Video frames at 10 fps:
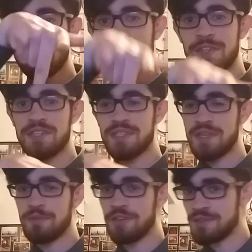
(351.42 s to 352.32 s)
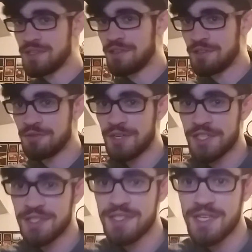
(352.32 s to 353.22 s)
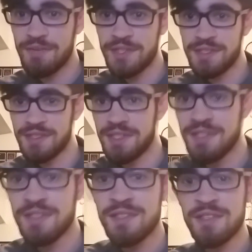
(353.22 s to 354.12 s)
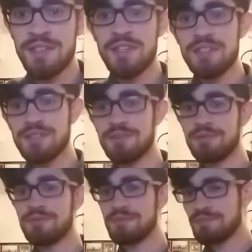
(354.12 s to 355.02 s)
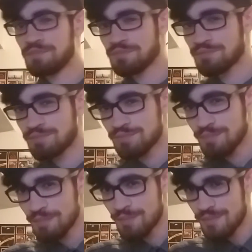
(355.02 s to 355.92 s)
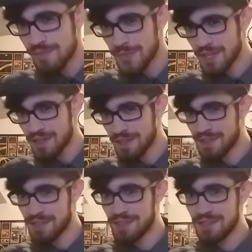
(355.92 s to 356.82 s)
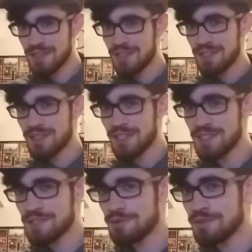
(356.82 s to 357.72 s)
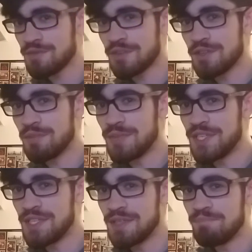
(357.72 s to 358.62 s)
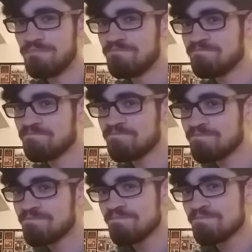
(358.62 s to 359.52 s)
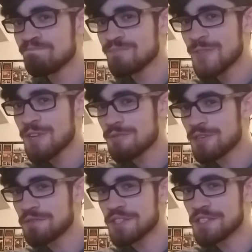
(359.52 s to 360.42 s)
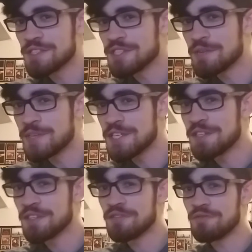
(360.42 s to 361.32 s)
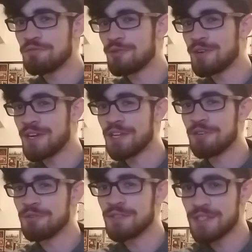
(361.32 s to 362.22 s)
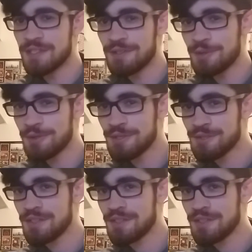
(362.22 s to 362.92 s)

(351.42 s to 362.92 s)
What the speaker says: And the same goes in all directions, obviously. So that's sort of going to be roughly the limit of where I go in this tutorial.